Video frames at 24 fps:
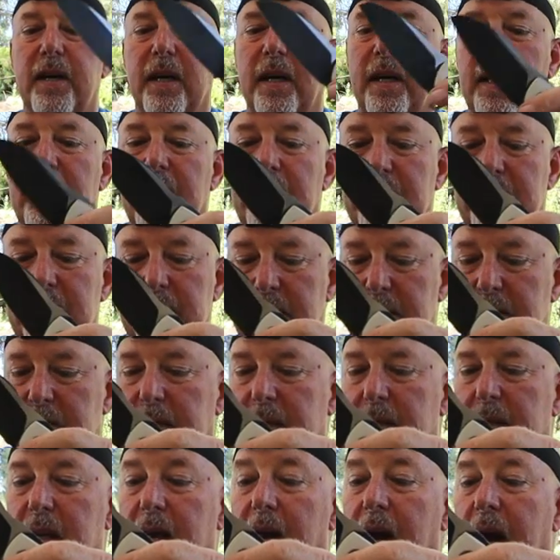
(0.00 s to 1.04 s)
uh,
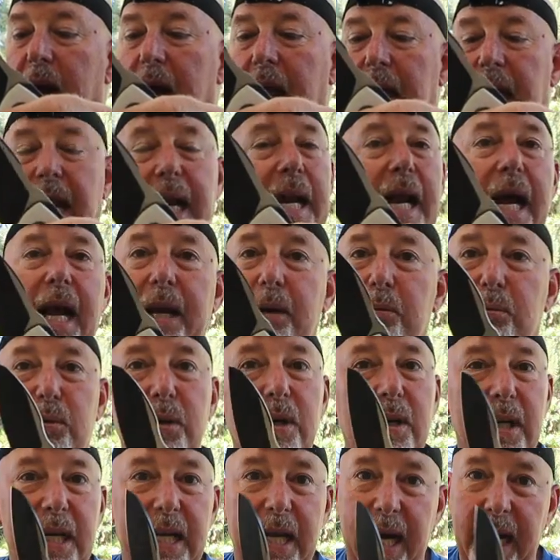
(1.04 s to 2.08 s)
and I
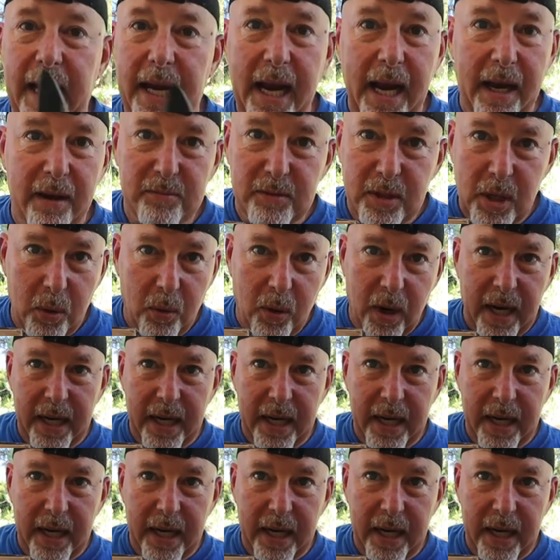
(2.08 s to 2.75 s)
really, I have no